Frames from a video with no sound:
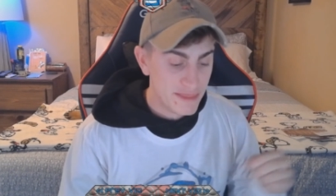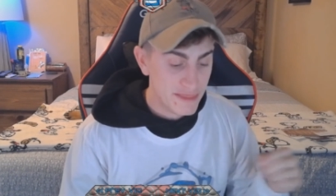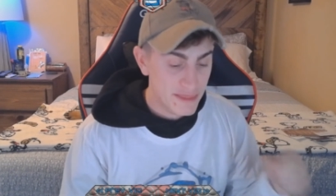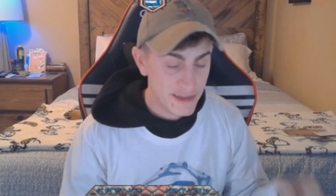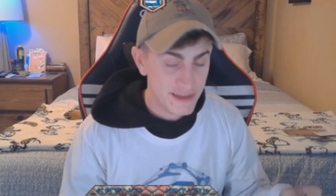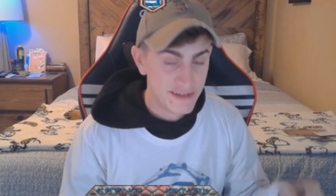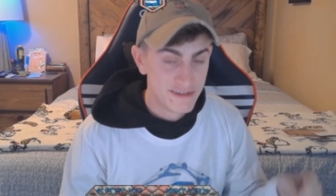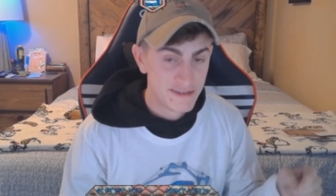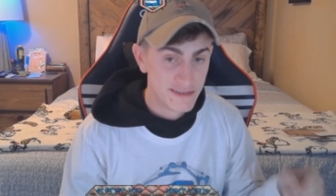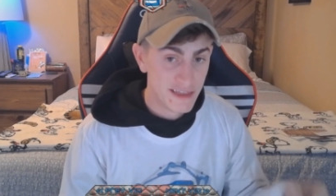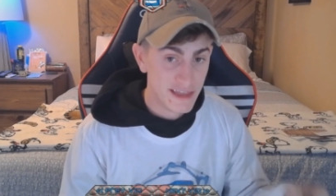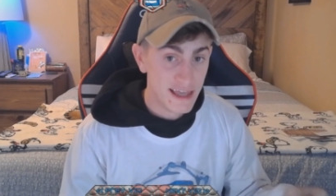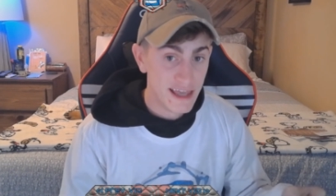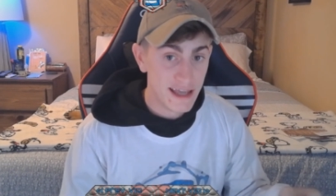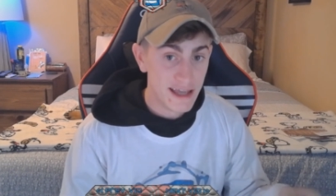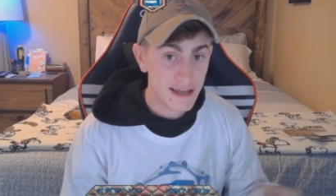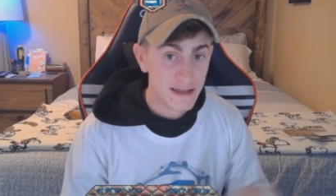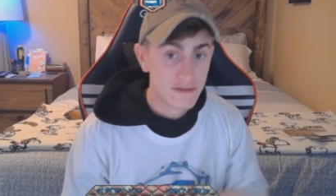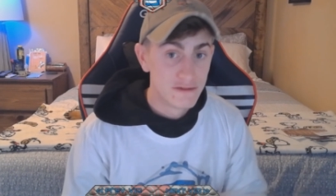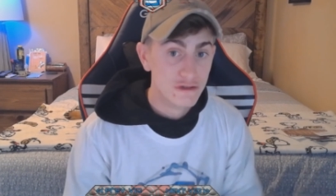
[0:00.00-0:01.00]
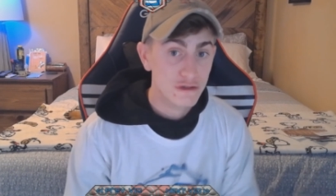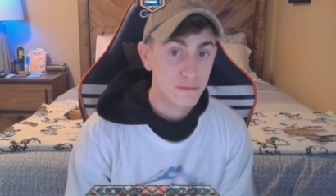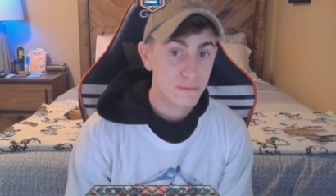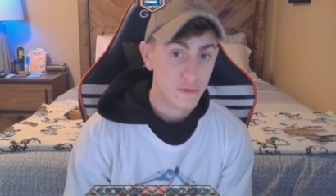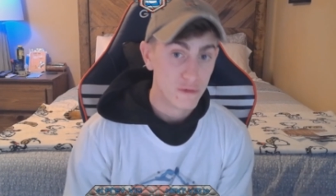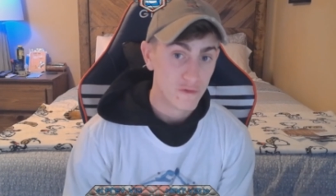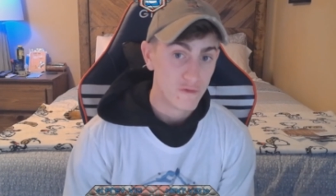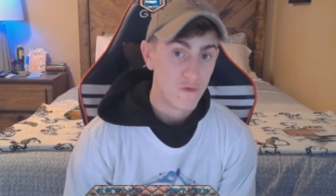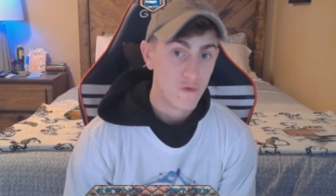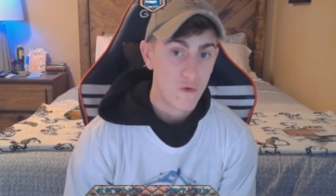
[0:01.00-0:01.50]
this thing to
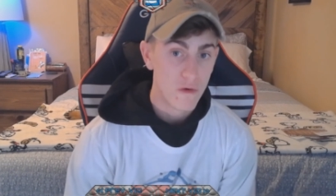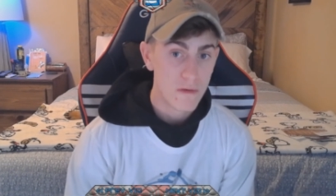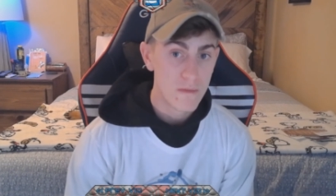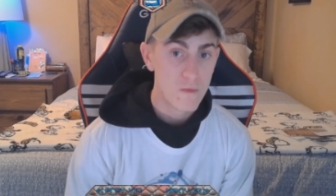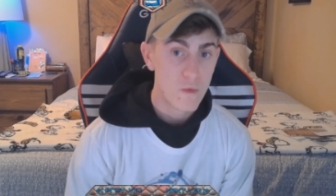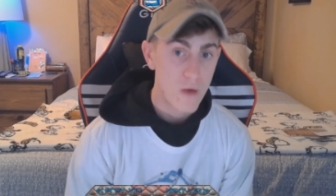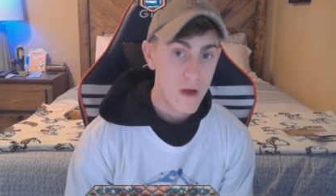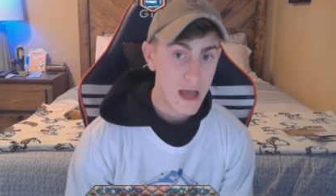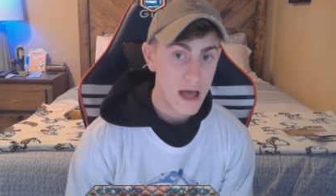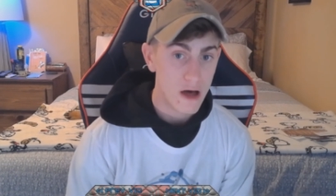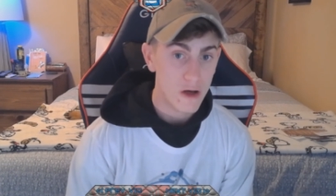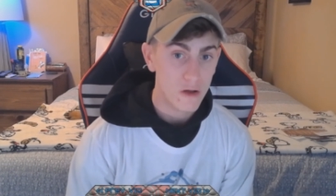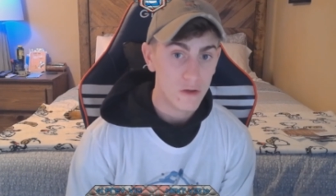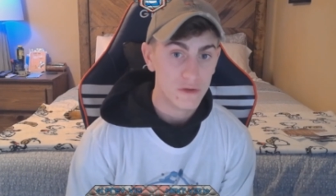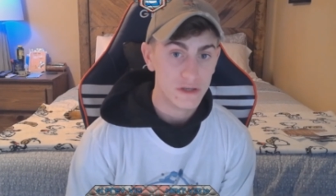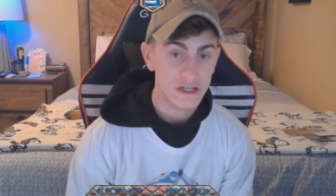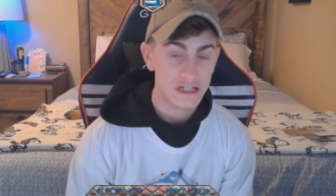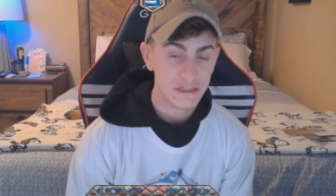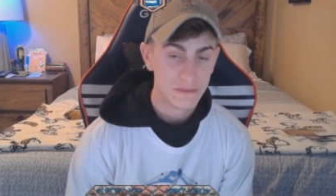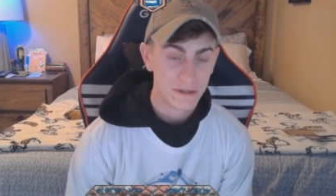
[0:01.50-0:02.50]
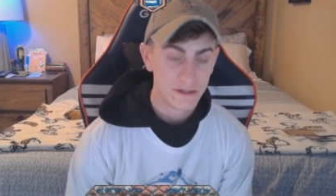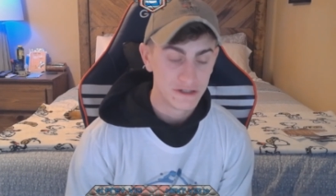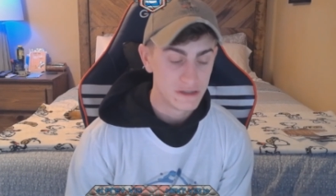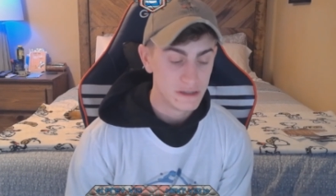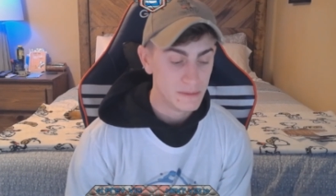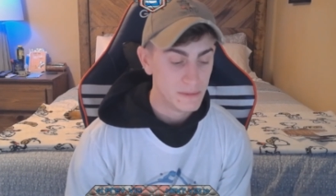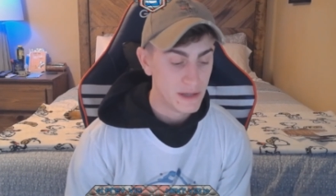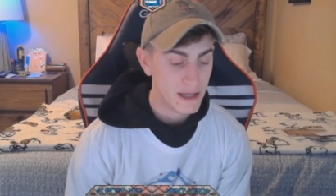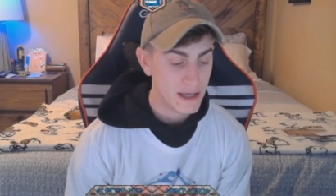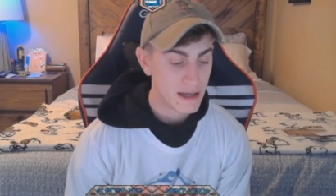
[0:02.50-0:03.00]
perform well,
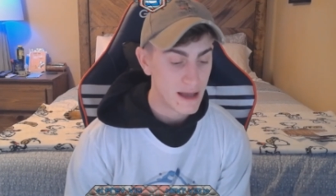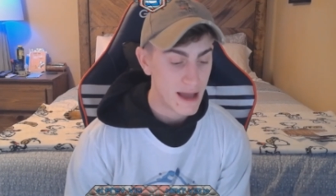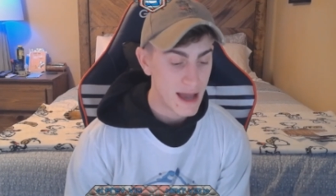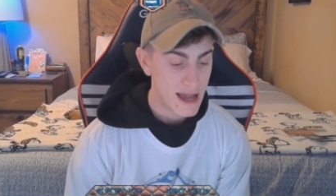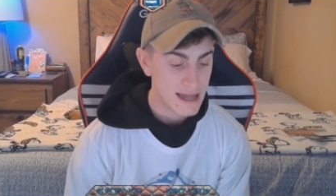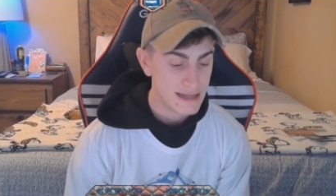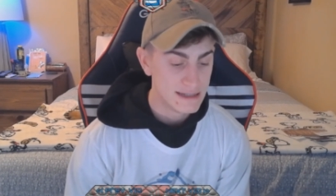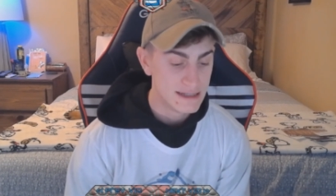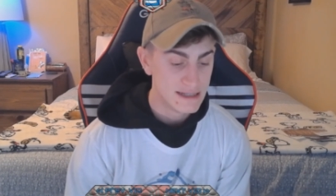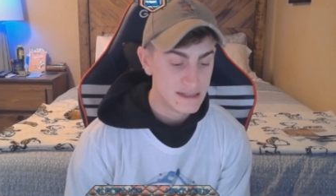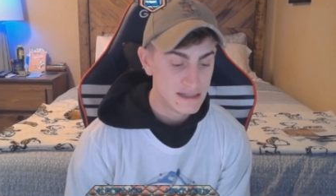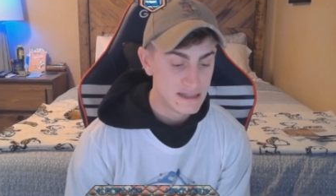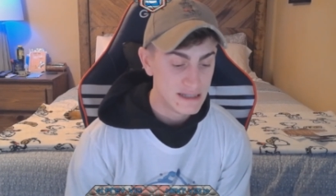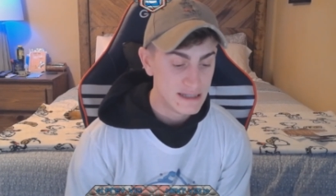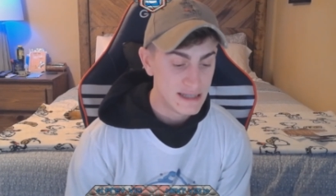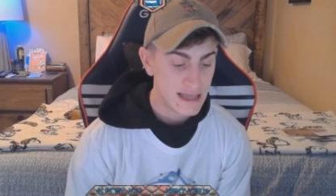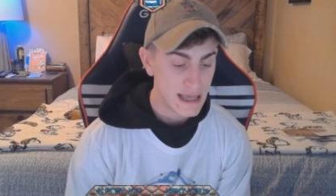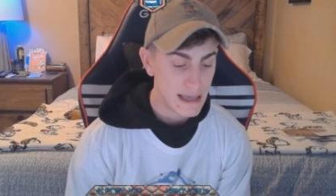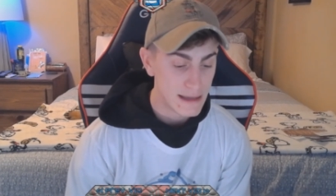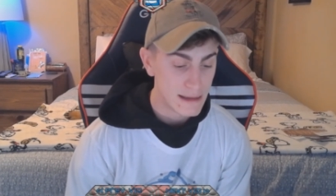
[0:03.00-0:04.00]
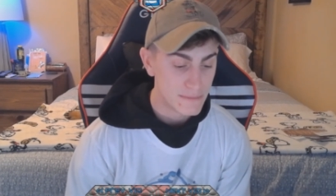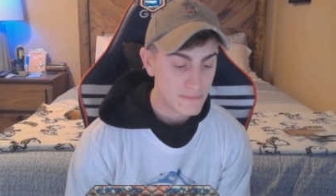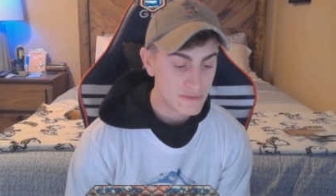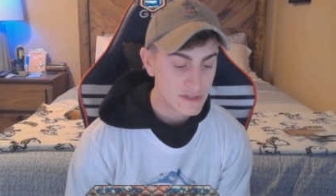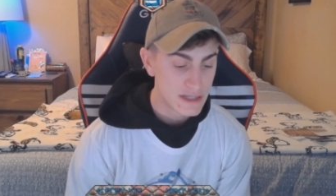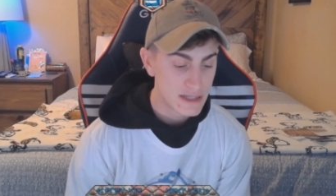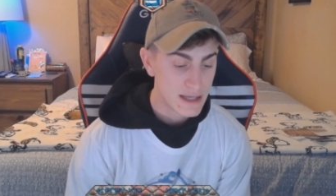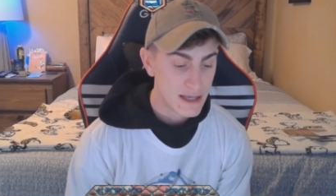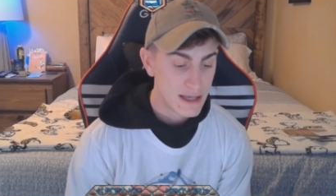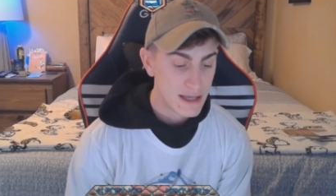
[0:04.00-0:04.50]
especially playing high intensity
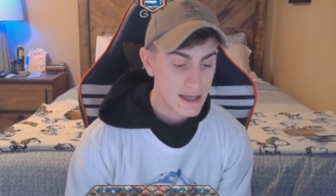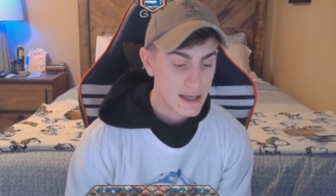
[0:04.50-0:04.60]
games,